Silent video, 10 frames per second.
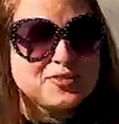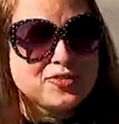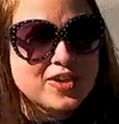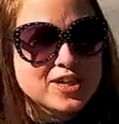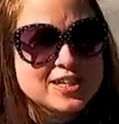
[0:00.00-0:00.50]

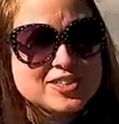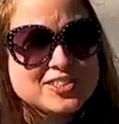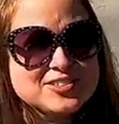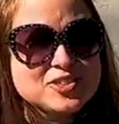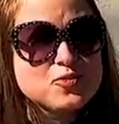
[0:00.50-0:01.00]
beautiful fall
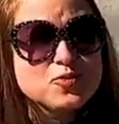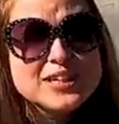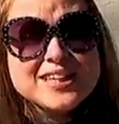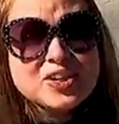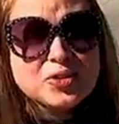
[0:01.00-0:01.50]
colors. There's a
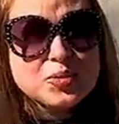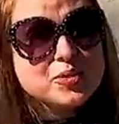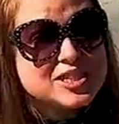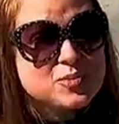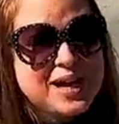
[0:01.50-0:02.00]
really cool
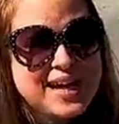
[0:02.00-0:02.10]
bridge